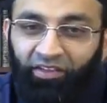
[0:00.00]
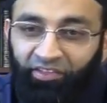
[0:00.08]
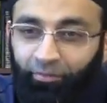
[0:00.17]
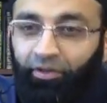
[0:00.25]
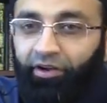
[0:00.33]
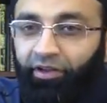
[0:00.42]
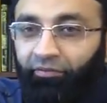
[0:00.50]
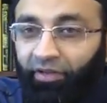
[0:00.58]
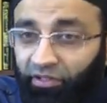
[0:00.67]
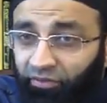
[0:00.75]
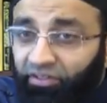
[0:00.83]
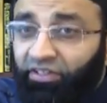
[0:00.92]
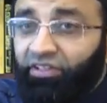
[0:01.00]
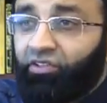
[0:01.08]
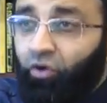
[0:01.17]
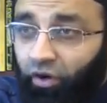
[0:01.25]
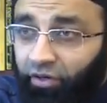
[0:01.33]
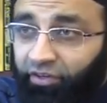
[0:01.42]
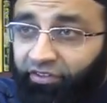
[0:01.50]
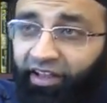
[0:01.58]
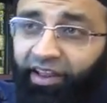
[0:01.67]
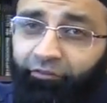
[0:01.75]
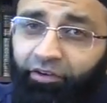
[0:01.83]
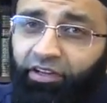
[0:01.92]
Similarly, when you see scholars
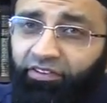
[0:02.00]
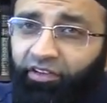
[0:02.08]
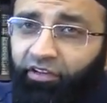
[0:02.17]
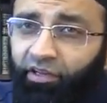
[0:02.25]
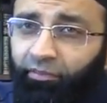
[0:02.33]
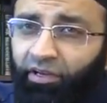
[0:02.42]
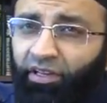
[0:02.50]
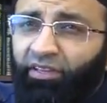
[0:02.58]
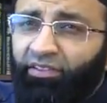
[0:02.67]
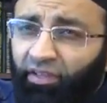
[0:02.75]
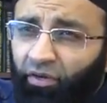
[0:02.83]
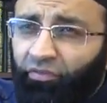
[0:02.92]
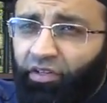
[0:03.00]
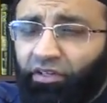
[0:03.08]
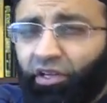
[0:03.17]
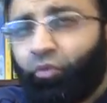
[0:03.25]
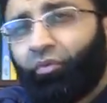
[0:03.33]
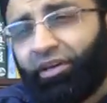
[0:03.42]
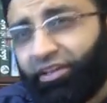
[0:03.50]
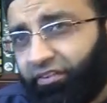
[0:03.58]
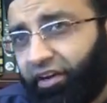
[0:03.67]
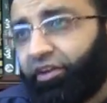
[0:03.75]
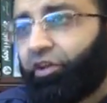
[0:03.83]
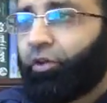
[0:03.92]
are having disagreement, instead of thinking one is
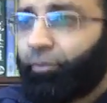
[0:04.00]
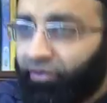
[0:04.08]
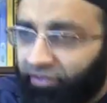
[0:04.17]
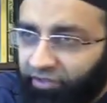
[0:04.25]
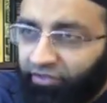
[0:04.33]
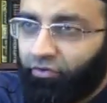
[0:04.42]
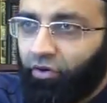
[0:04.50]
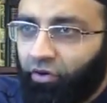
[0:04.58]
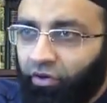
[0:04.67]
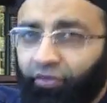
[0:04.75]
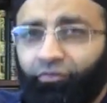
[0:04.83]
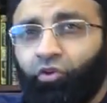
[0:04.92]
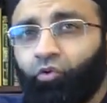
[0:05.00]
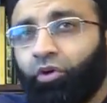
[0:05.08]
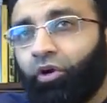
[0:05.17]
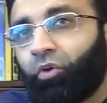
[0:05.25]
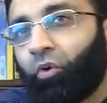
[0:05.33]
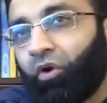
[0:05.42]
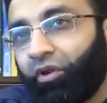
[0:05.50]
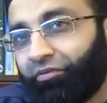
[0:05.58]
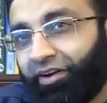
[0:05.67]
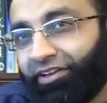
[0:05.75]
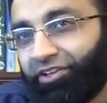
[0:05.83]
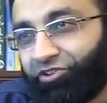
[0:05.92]
right, other person is wrong, if you are not
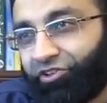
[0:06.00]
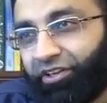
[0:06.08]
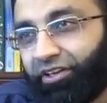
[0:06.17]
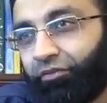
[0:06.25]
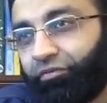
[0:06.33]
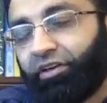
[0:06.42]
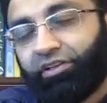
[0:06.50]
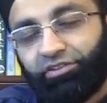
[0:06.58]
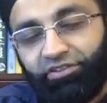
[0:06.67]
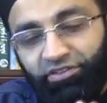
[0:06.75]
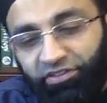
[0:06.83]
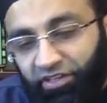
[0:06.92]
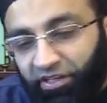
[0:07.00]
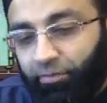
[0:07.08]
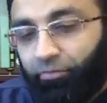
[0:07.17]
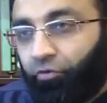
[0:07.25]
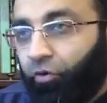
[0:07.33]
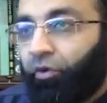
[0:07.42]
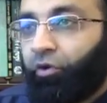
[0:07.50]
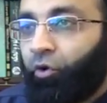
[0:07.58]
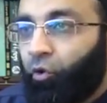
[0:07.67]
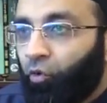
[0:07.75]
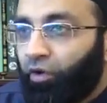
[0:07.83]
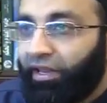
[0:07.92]
qualified in the Sharia and fiqh, just keep following
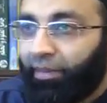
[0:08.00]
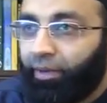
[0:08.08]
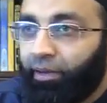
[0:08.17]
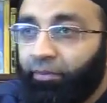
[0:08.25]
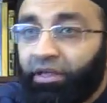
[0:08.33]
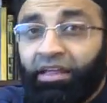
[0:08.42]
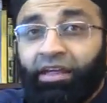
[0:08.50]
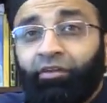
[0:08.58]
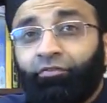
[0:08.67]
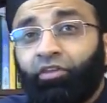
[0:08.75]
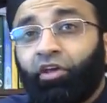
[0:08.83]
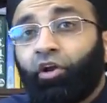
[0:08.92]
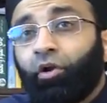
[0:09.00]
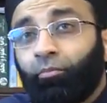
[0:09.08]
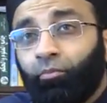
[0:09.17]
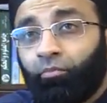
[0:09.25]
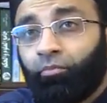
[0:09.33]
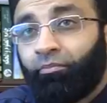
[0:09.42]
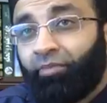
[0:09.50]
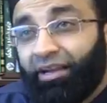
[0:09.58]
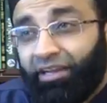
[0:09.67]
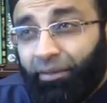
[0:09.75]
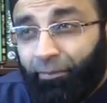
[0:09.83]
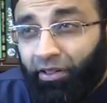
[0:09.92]
your local imam. If there are
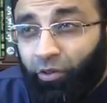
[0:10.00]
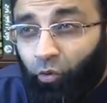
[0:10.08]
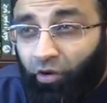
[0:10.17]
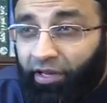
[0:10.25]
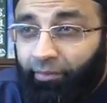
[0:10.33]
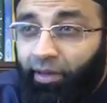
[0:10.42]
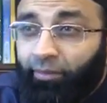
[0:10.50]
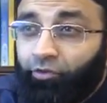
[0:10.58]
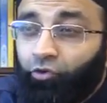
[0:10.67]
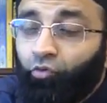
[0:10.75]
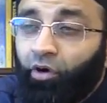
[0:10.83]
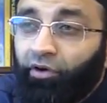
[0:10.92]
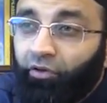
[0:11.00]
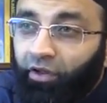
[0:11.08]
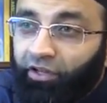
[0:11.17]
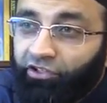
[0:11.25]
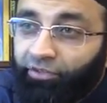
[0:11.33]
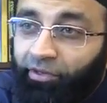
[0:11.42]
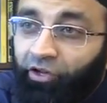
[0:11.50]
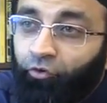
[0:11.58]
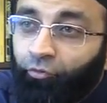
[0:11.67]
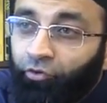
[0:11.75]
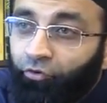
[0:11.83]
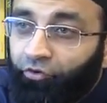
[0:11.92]
multiple local imams who are knowledgeable and
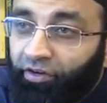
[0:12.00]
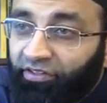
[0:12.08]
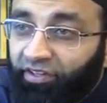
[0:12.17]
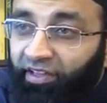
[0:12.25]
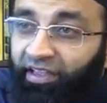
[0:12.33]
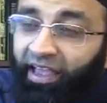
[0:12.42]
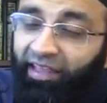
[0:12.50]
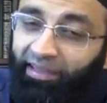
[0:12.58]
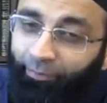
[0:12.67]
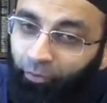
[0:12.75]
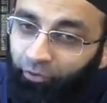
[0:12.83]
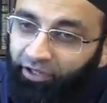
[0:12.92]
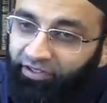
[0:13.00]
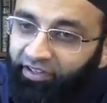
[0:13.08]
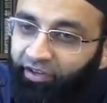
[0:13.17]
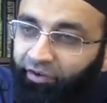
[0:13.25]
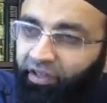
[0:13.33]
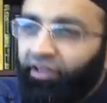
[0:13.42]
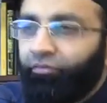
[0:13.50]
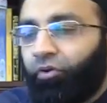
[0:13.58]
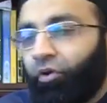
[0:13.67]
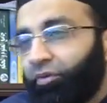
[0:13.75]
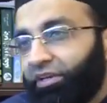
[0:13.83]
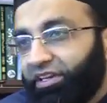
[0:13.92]
whom you trust, and they both disagree, then
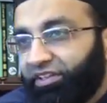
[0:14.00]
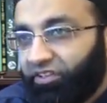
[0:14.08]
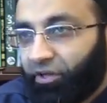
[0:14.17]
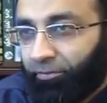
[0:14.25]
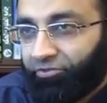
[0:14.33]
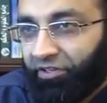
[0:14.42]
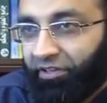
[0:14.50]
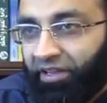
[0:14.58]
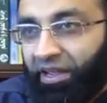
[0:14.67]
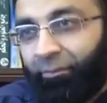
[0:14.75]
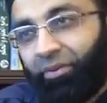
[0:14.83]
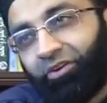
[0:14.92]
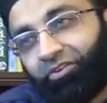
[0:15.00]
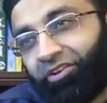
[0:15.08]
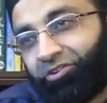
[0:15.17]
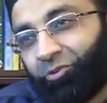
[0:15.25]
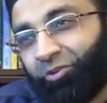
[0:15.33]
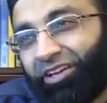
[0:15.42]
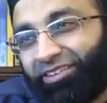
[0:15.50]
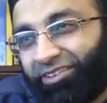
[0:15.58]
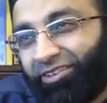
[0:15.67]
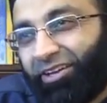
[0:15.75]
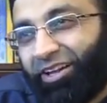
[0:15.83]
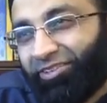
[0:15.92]
follow the easy option. Because Rasulullah
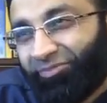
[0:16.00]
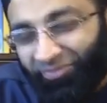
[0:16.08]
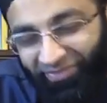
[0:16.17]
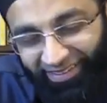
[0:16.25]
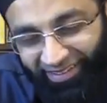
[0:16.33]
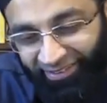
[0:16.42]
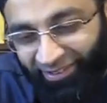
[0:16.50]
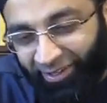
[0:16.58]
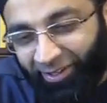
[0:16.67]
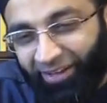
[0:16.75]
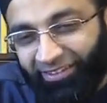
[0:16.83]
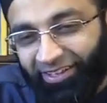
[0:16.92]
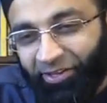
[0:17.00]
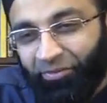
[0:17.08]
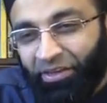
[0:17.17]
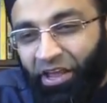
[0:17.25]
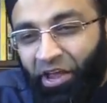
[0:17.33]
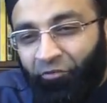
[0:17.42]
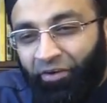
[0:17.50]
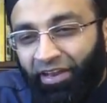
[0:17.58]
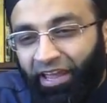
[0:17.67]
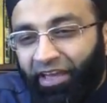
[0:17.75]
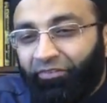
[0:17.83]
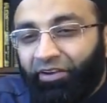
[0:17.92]
sallallahu alaihi wasallam,
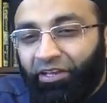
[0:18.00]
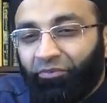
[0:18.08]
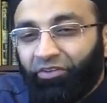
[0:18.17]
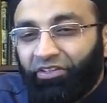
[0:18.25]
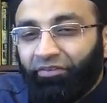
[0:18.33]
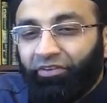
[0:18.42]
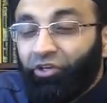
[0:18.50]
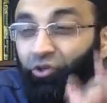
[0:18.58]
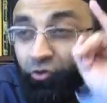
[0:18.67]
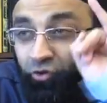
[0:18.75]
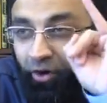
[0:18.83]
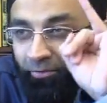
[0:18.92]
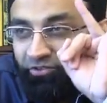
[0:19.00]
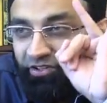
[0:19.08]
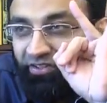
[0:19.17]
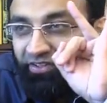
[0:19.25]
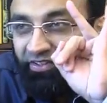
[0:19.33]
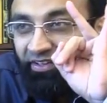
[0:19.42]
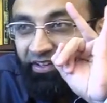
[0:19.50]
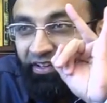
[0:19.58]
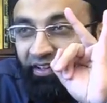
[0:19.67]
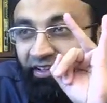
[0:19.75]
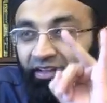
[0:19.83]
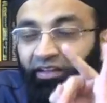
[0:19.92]
whenever he was given two options,
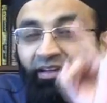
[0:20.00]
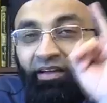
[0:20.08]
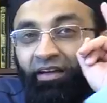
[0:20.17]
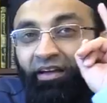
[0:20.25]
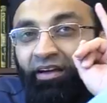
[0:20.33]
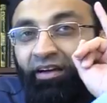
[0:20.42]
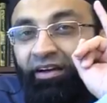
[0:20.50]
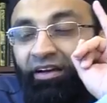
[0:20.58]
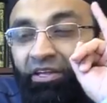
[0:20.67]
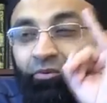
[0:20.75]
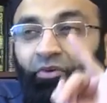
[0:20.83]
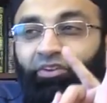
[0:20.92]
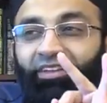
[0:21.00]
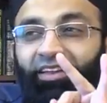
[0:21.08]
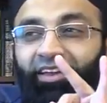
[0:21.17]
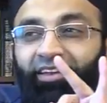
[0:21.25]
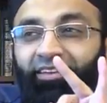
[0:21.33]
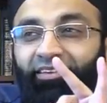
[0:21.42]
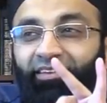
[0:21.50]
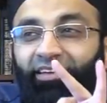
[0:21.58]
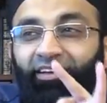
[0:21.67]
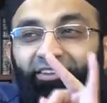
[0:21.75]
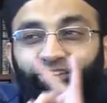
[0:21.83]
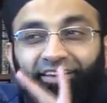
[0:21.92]
he would select
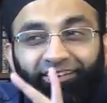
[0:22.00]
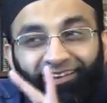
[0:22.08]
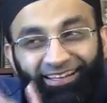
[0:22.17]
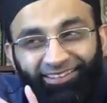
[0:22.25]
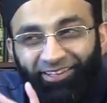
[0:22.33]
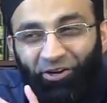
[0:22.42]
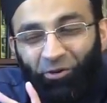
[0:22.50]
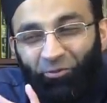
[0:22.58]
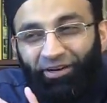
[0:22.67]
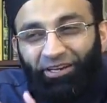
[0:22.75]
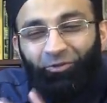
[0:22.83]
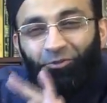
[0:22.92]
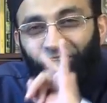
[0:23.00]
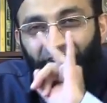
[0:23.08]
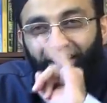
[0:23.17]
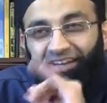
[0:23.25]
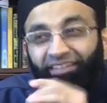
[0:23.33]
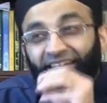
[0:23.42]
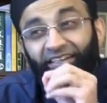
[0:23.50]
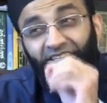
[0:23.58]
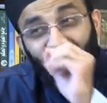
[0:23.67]
ikhtiyara aysarahuma, he would select the